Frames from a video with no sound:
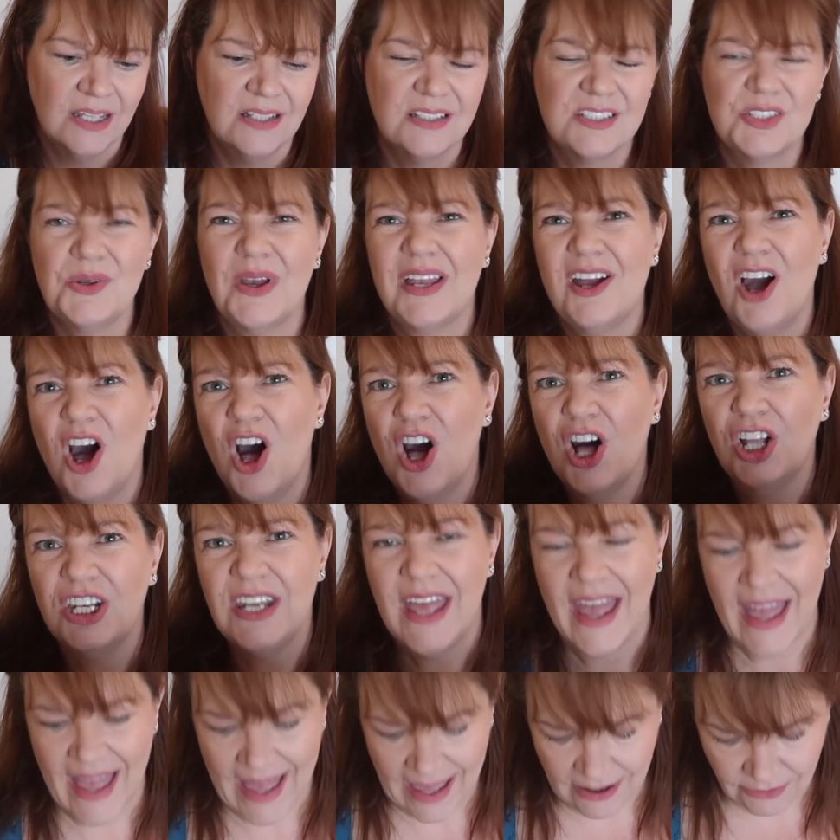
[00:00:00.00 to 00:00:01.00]
So I
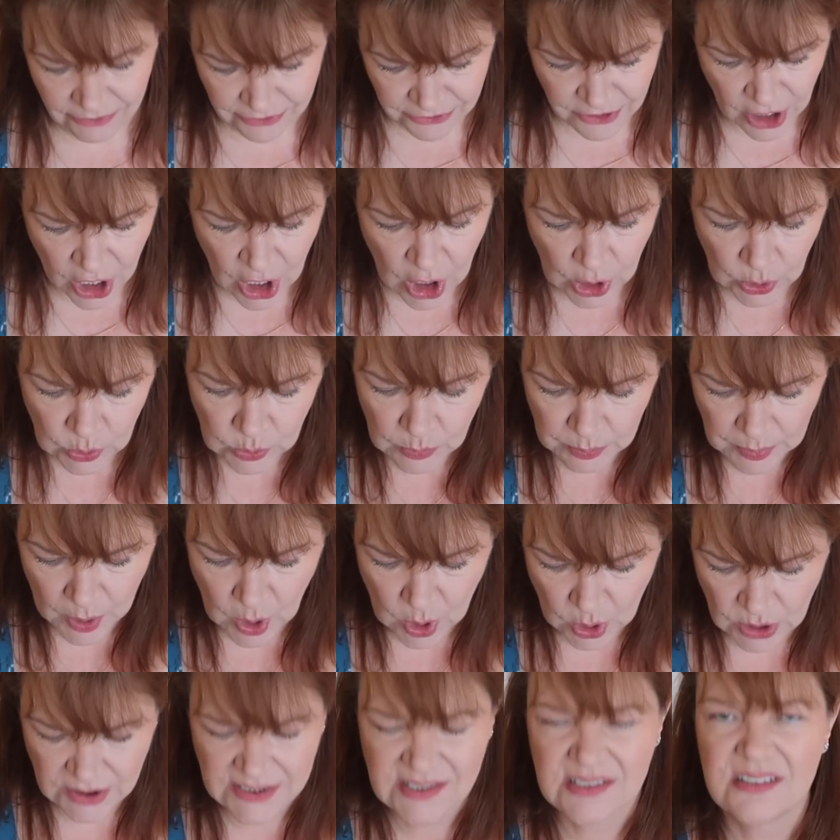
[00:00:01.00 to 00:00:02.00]
can't have the whole
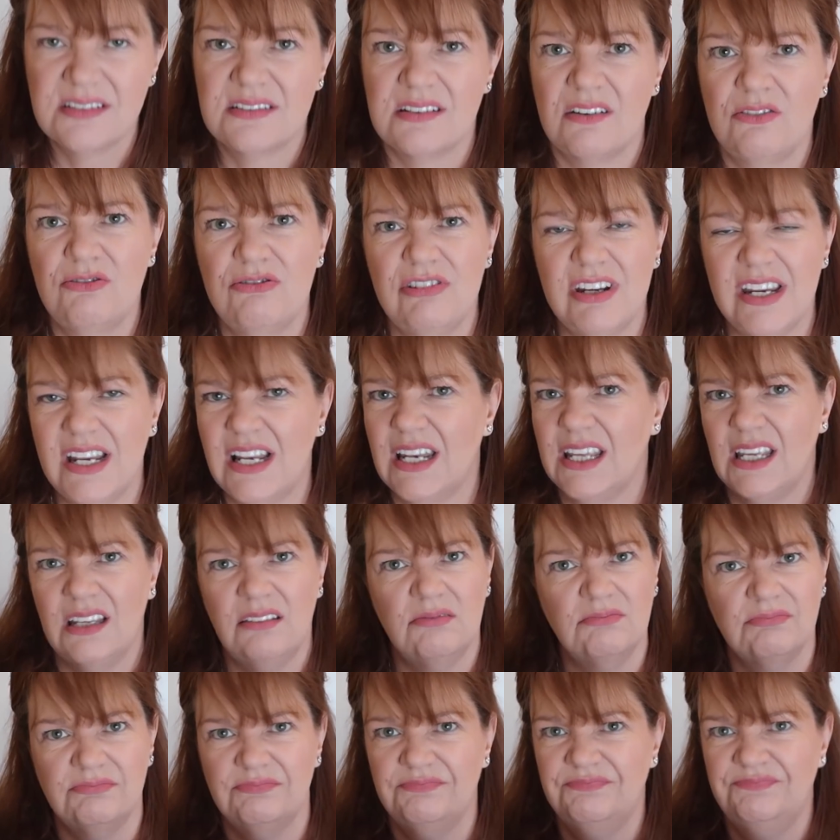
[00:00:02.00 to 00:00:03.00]
box because I
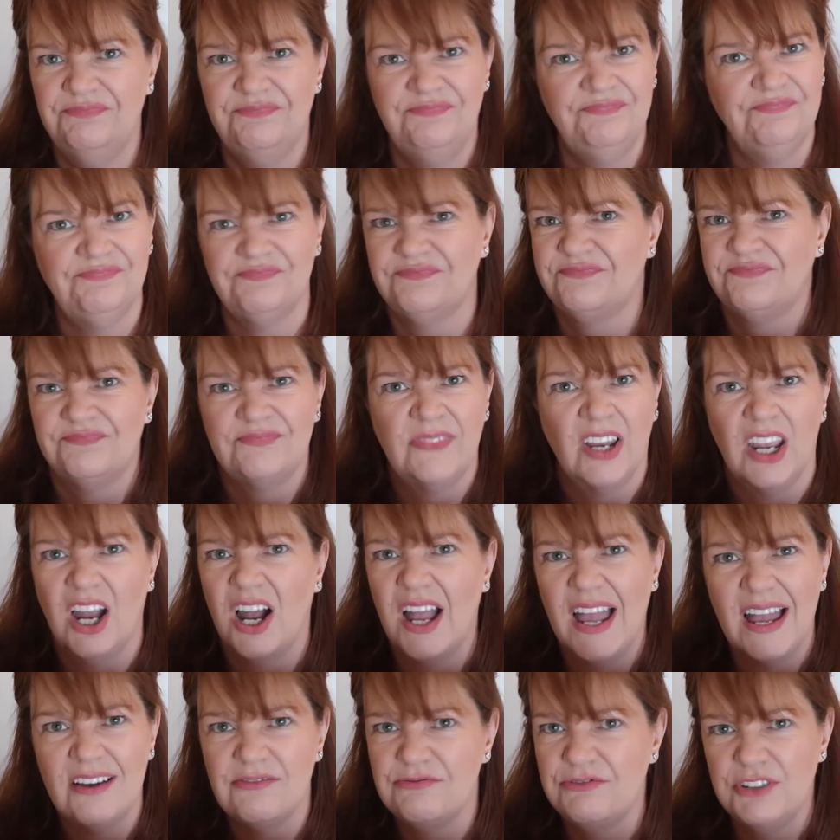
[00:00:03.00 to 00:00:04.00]

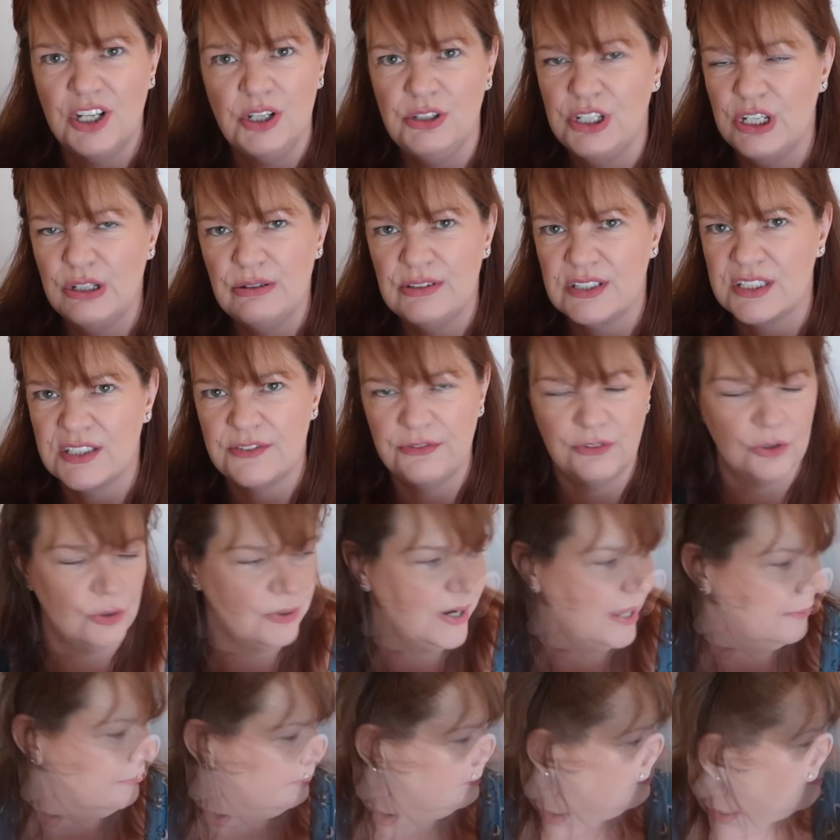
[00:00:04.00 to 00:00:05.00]
have no use for
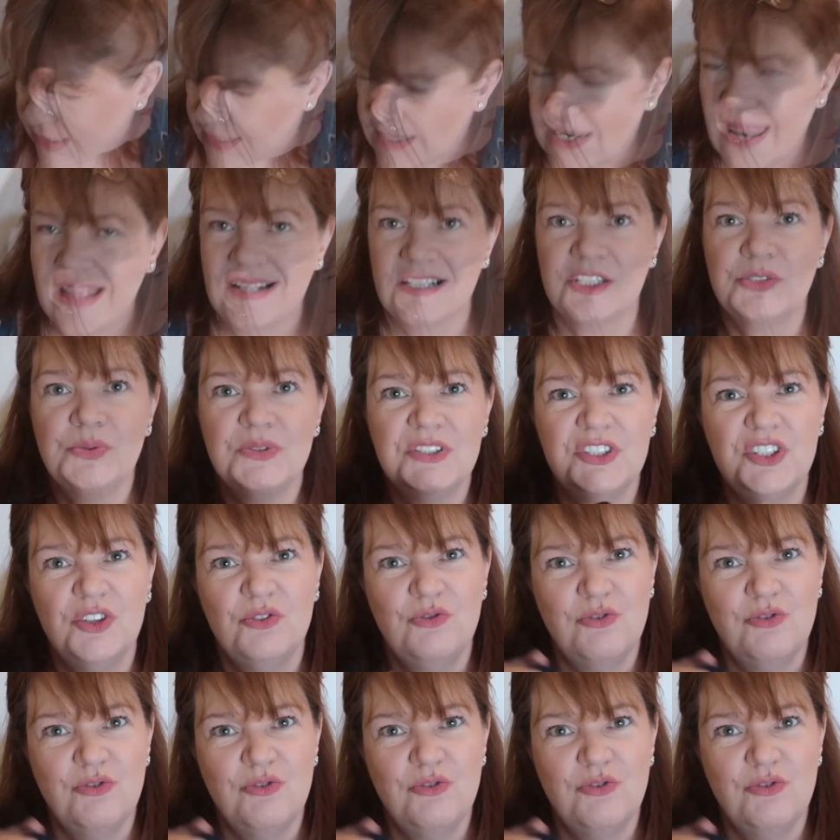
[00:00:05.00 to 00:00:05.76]
it. Next was the